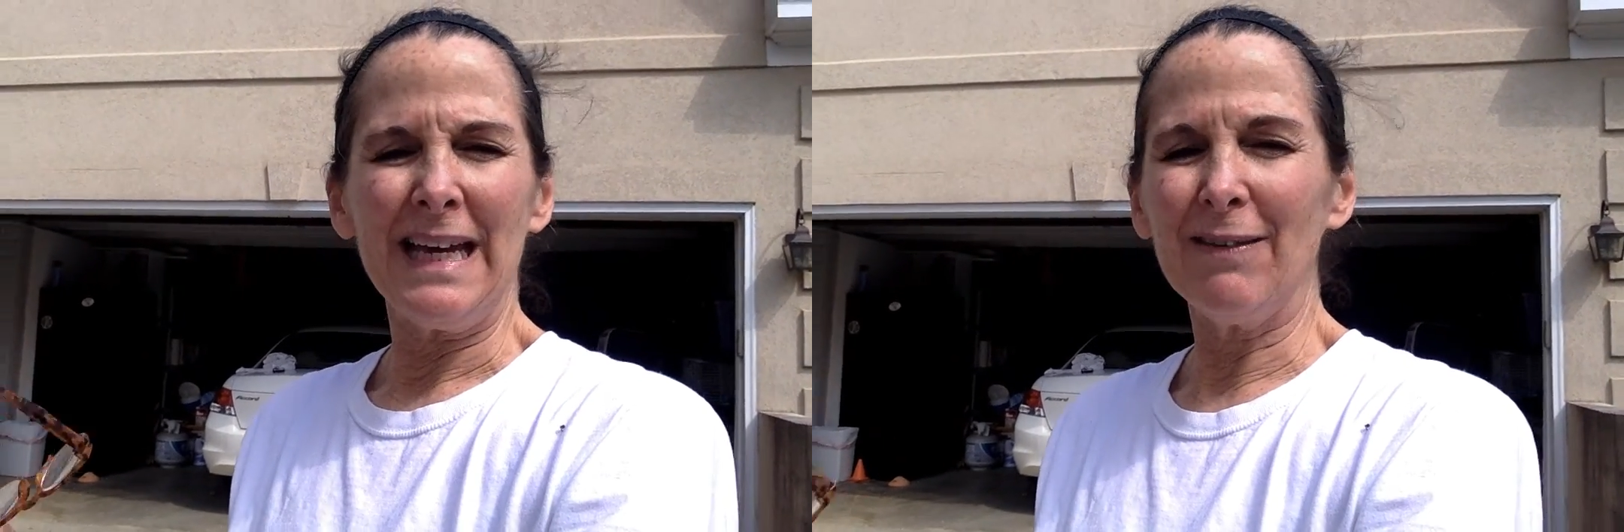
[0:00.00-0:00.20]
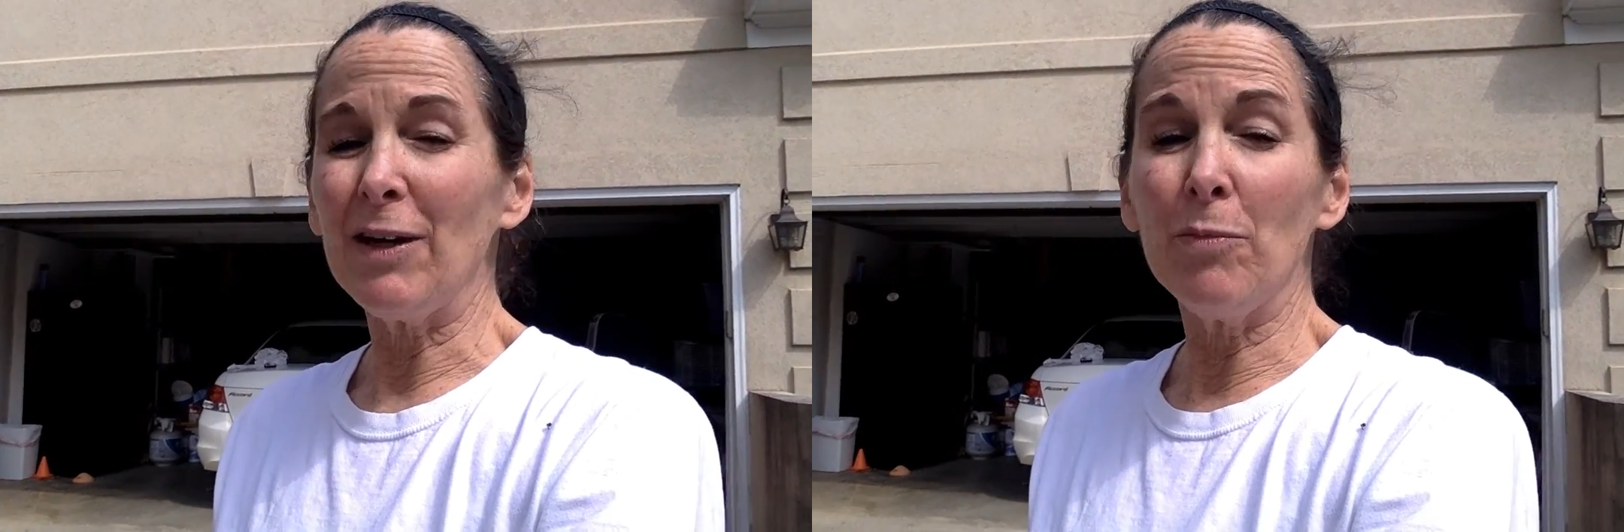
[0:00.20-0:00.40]

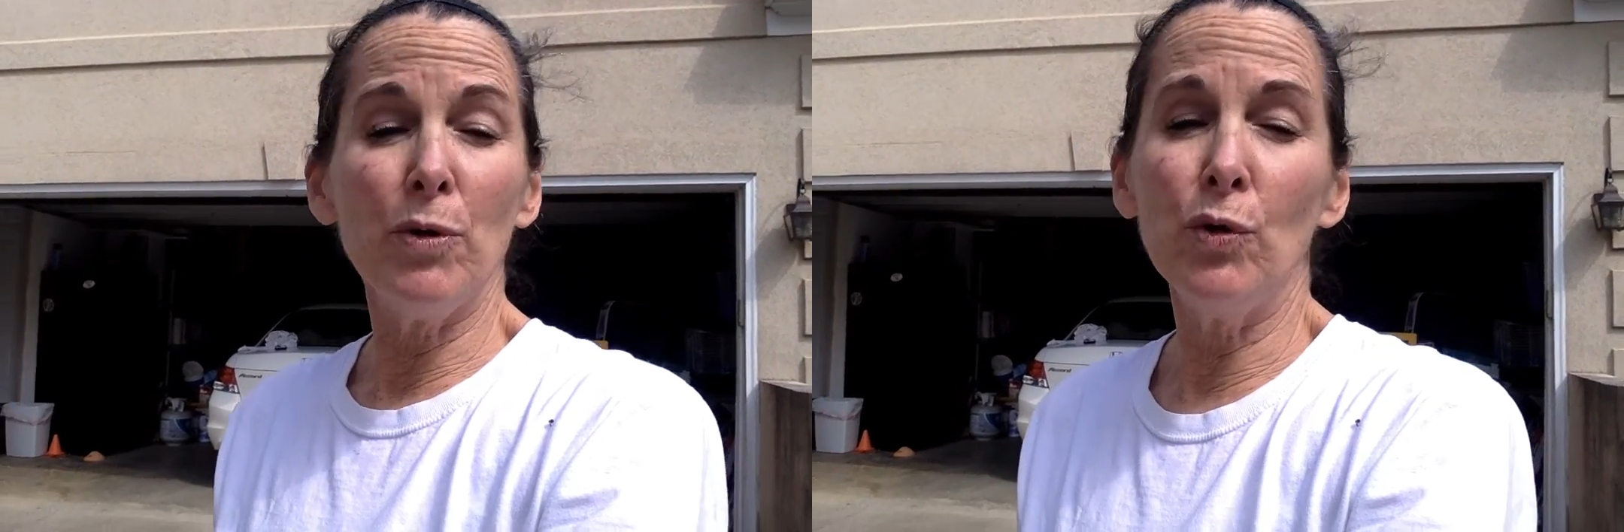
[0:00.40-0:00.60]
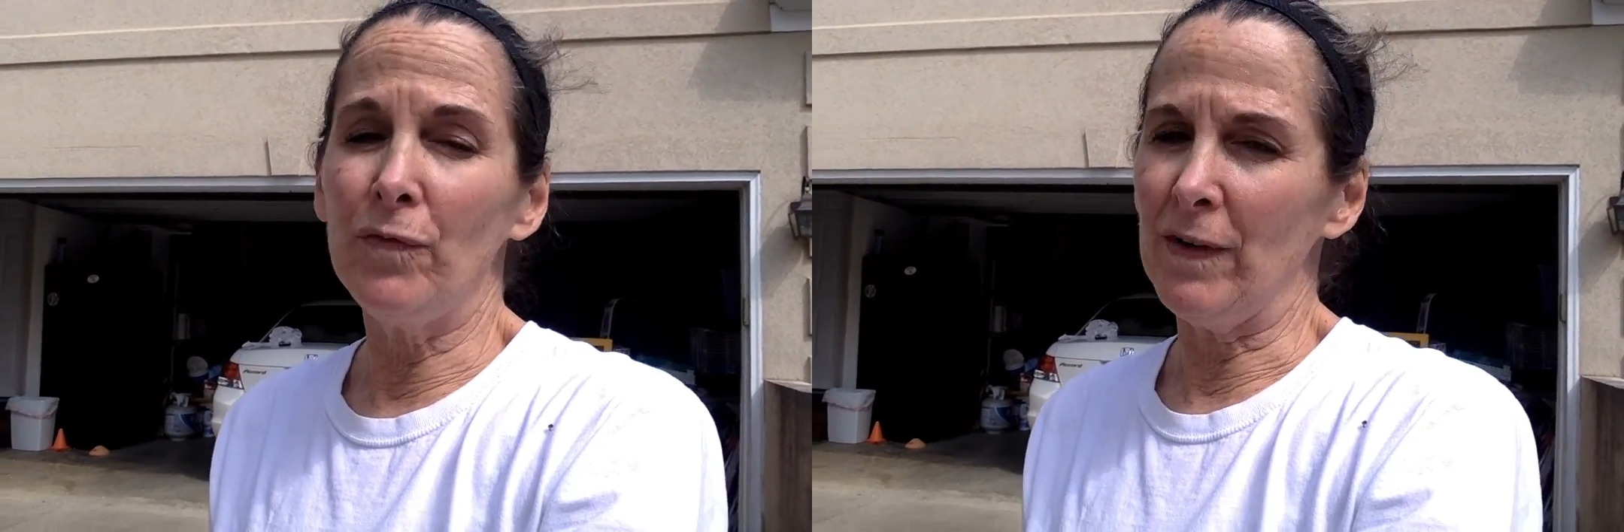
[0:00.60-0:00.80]
if they're
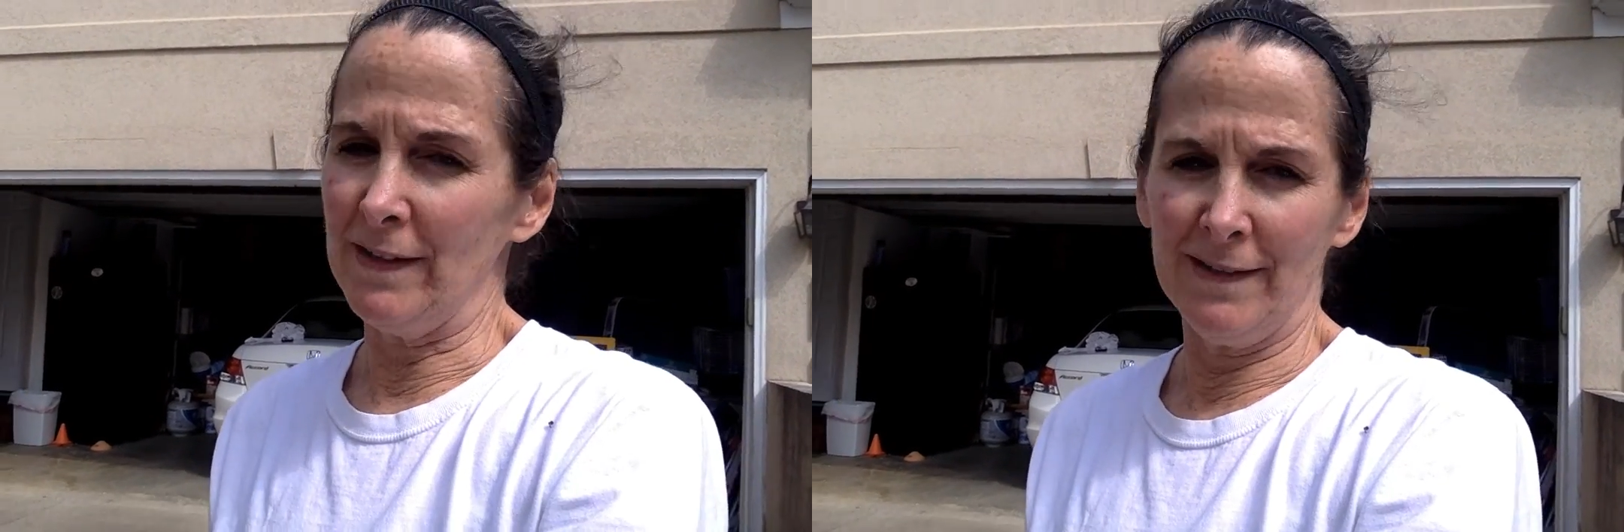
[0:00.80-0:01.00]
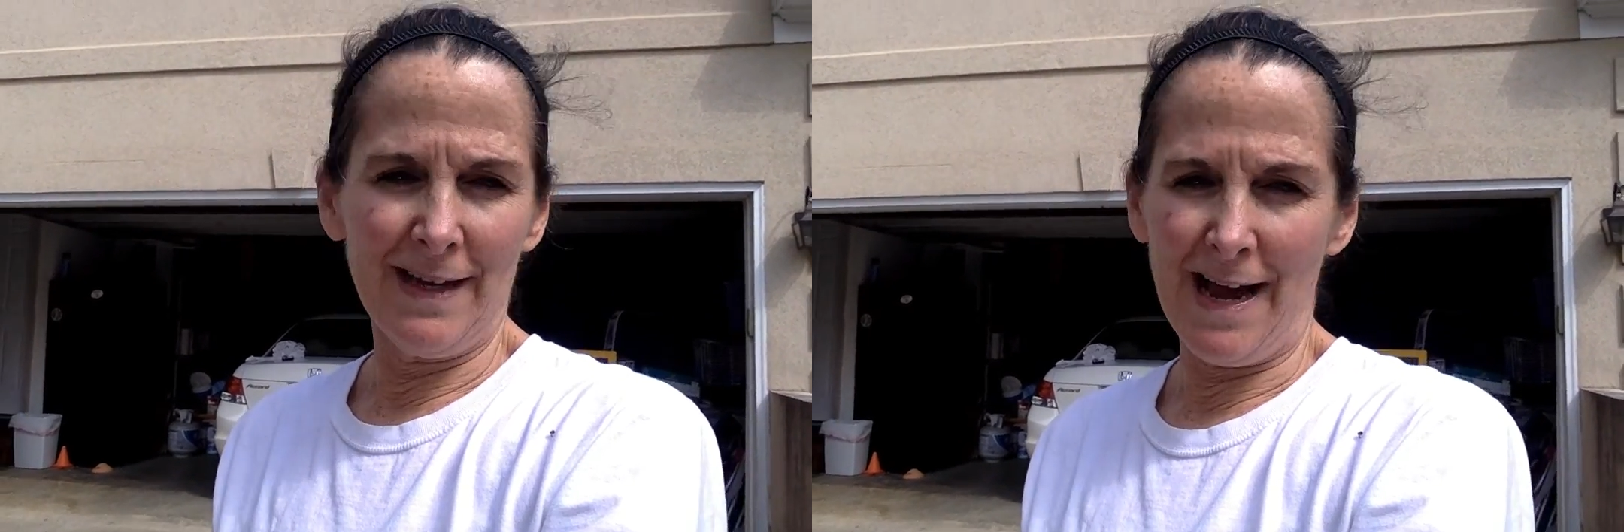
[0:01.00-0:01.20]

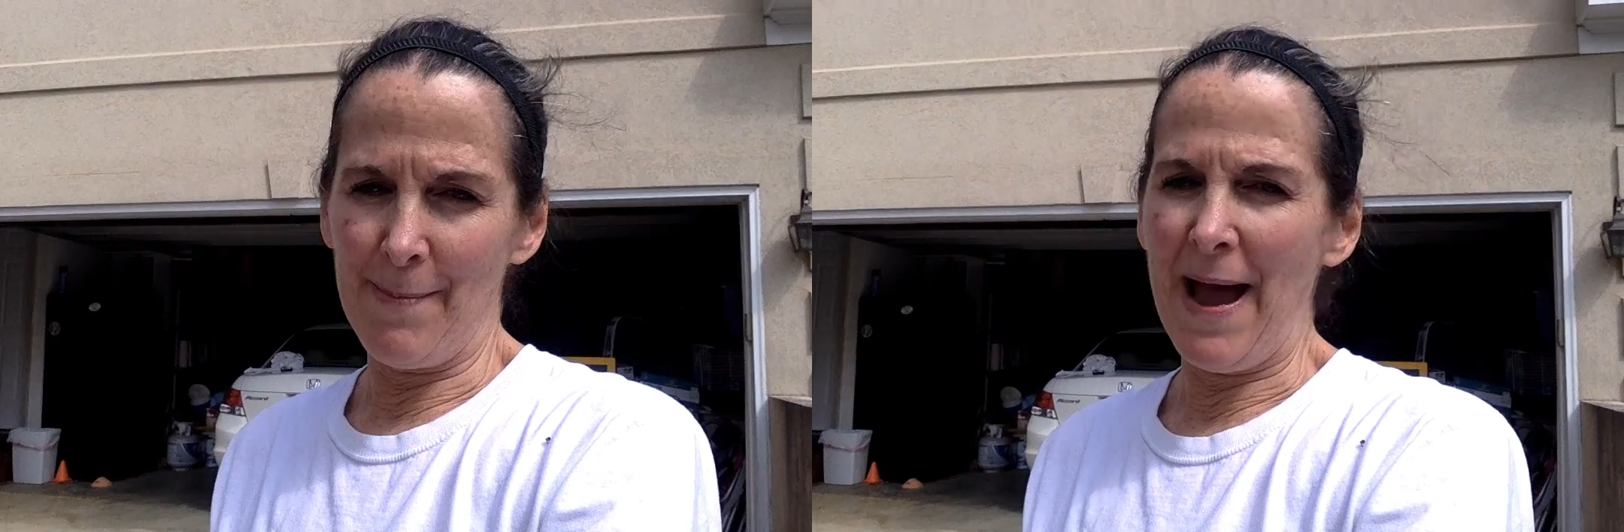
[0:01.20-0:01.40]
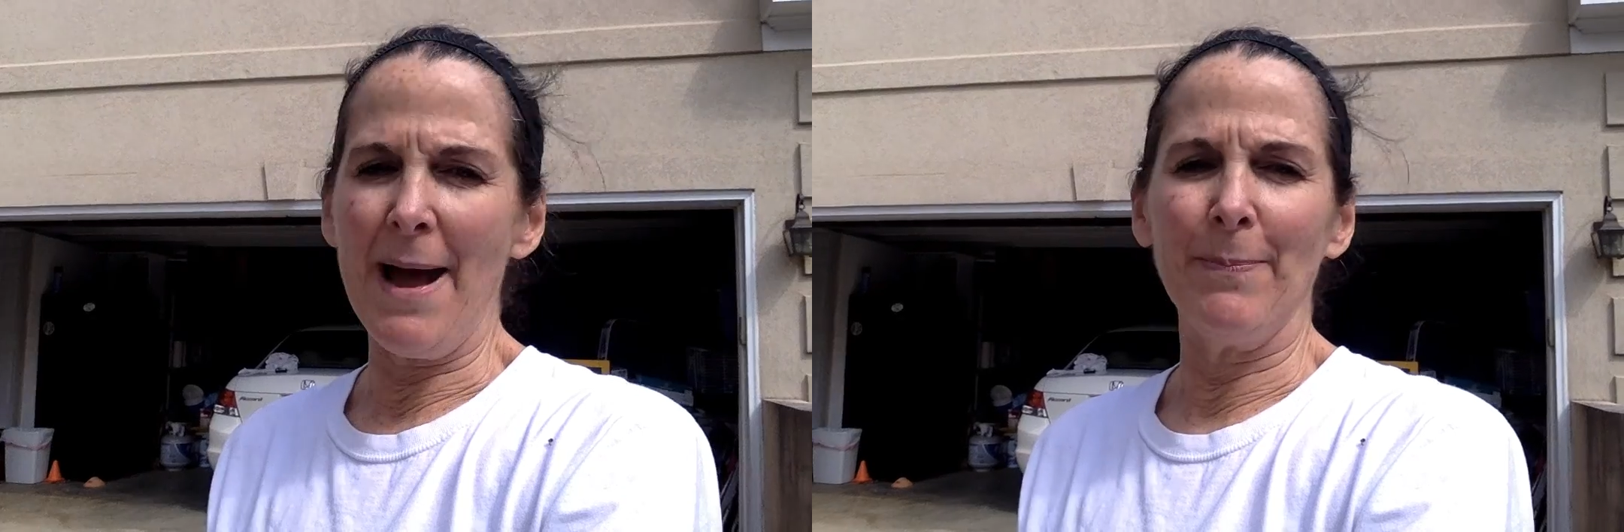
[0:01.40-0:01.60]
moving, I'm
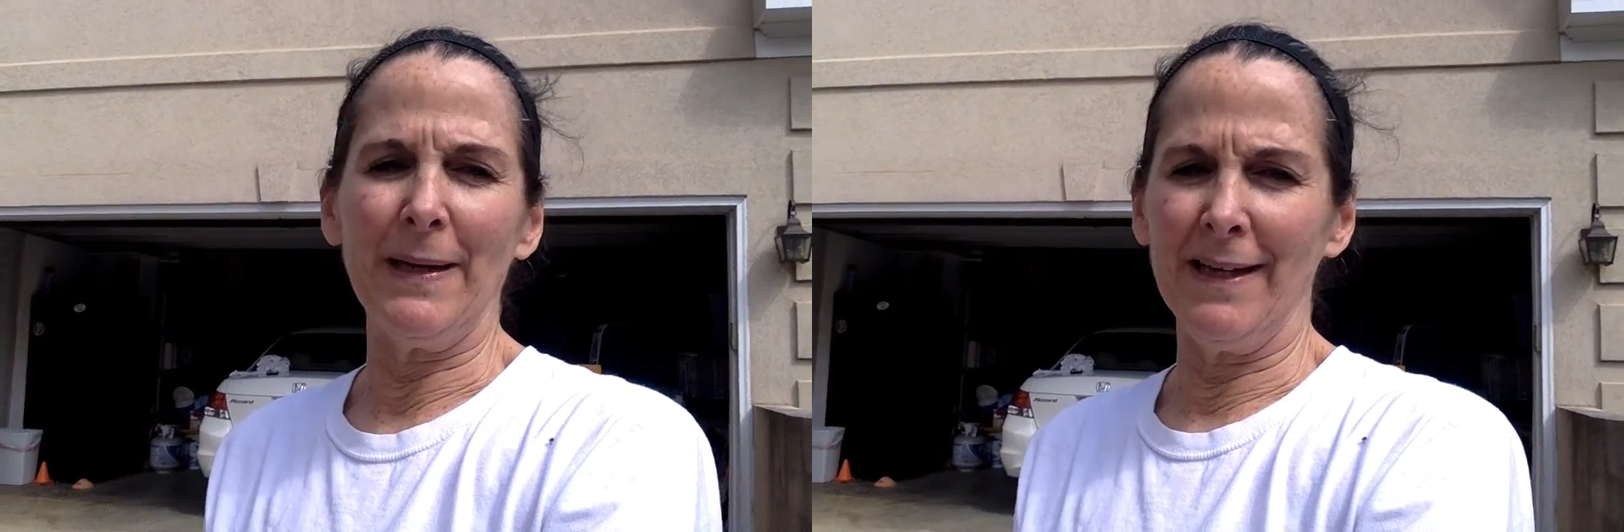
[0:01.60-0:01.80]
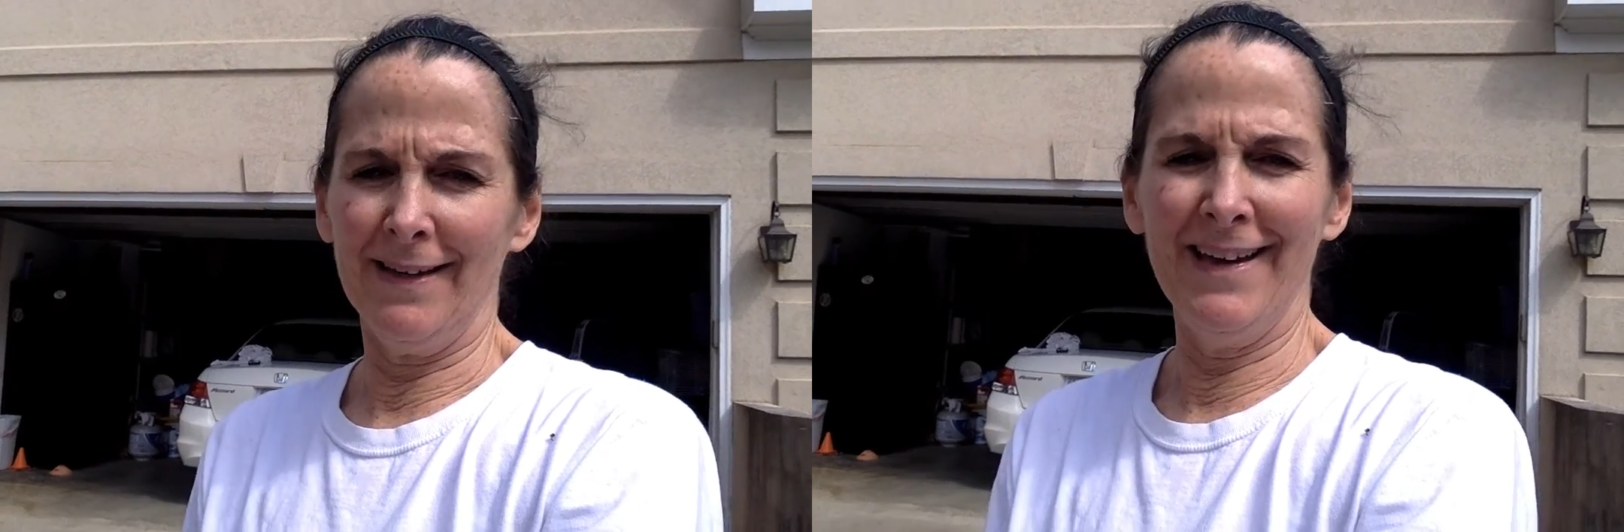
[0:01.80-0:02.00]

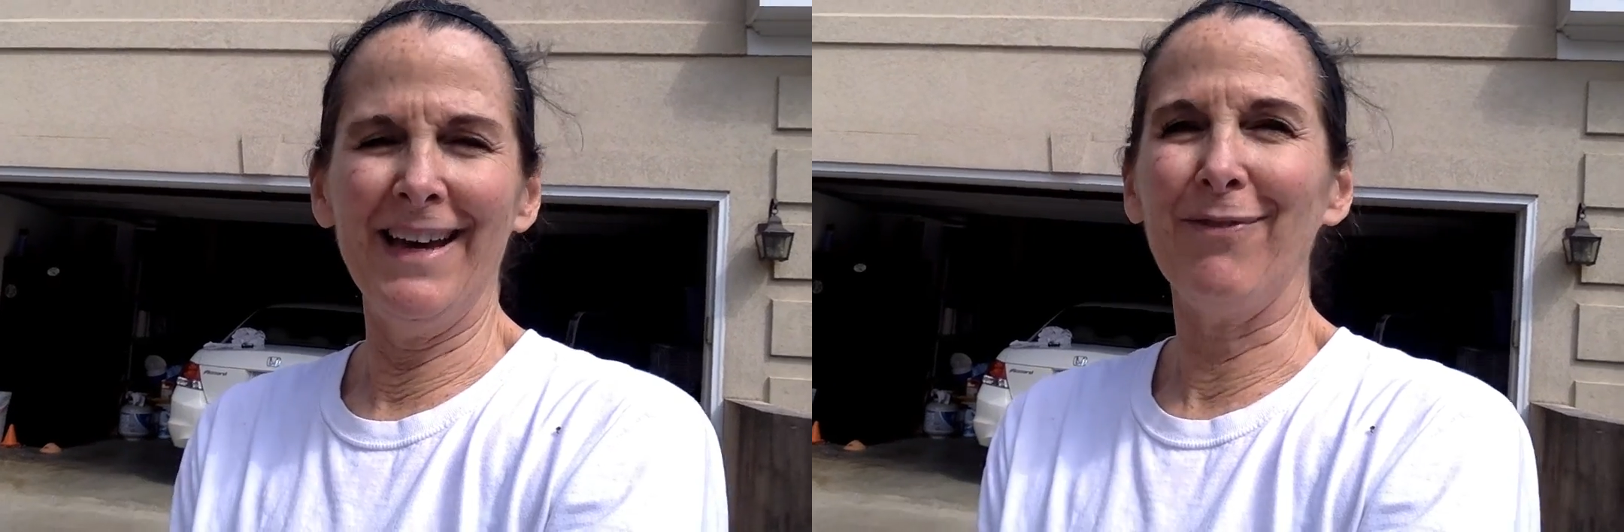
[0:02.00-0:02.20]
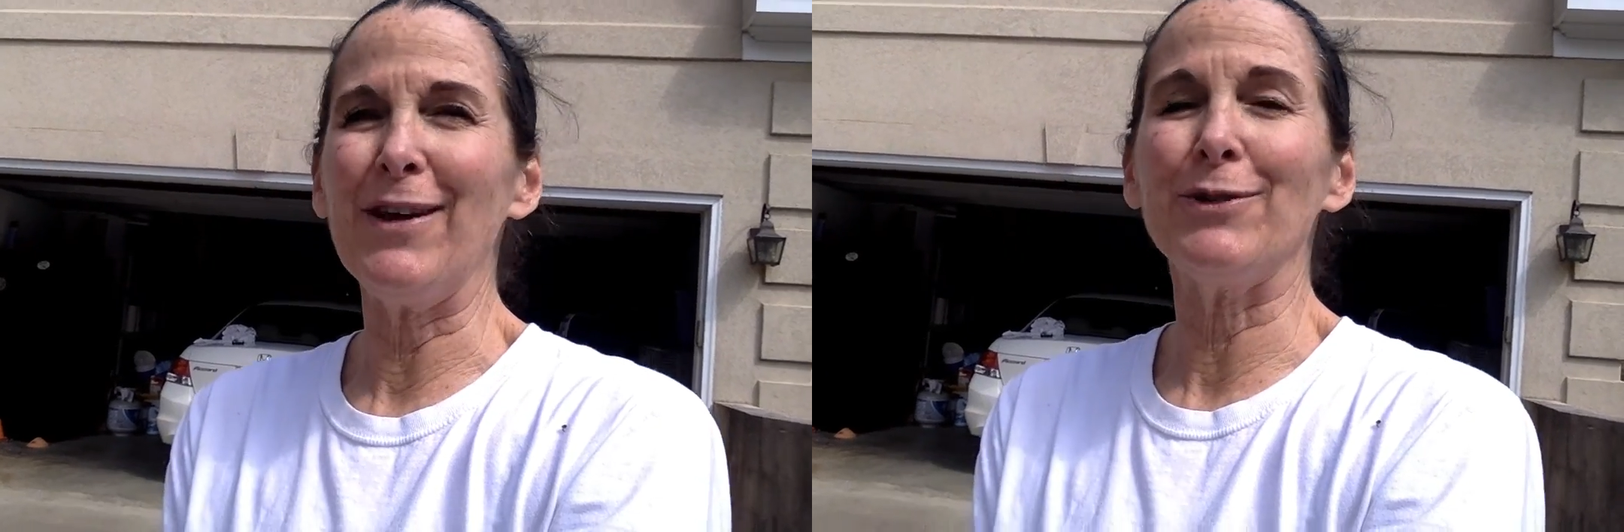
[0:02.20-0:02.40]
happy. If they're